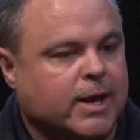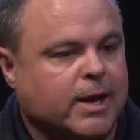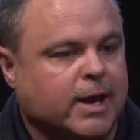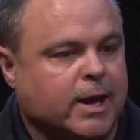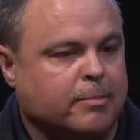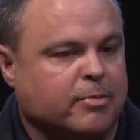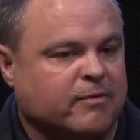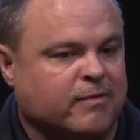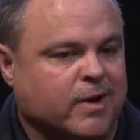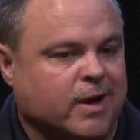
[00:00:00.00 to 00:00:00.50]

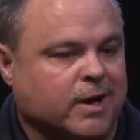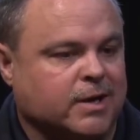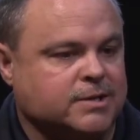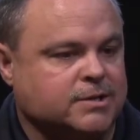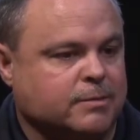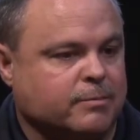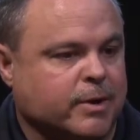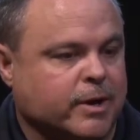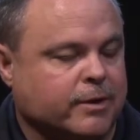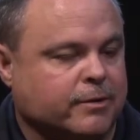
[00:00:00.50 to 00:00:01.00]
it provides
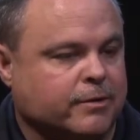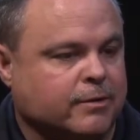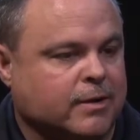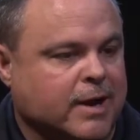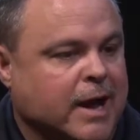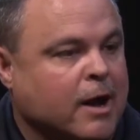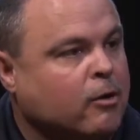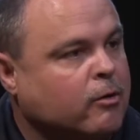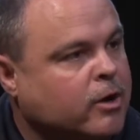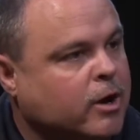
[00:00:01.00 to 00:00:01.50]
a better
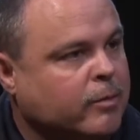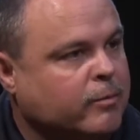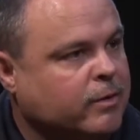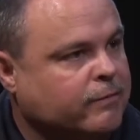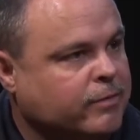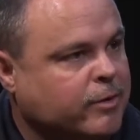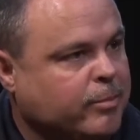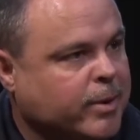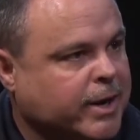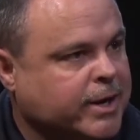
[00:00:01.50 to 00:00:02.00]
outcome of
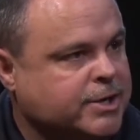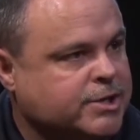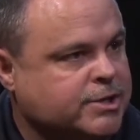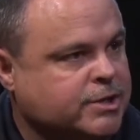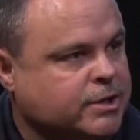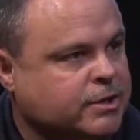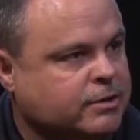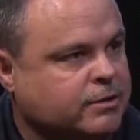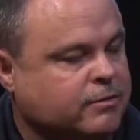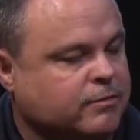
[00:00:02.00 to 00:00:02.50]
the
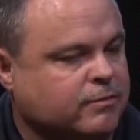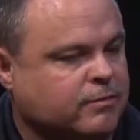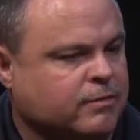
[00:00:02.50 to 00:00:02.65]
patient